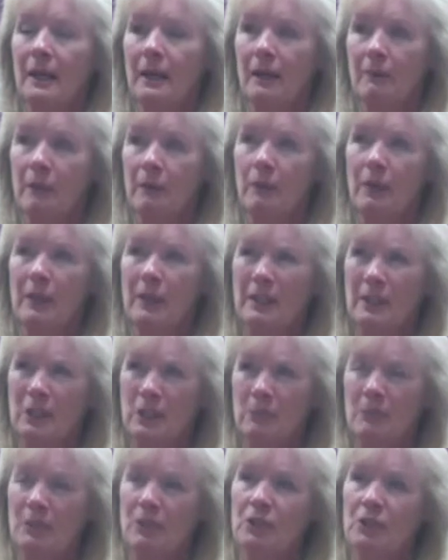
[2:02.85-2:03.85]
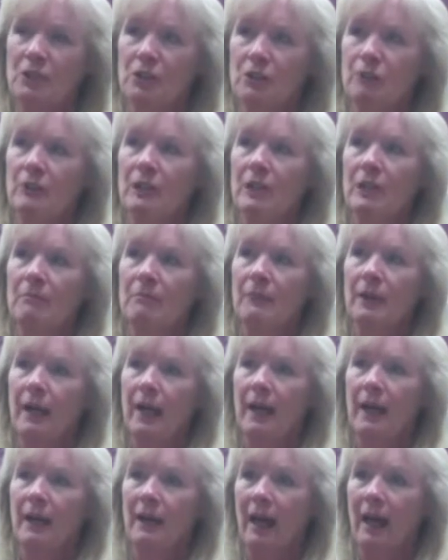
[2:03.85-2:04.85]
But when it gets to be extreme,
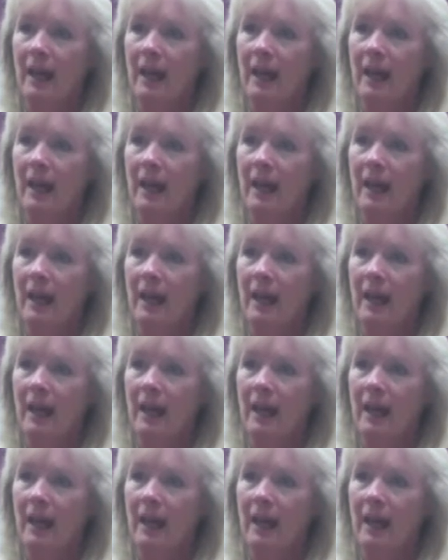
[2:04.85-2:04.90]
and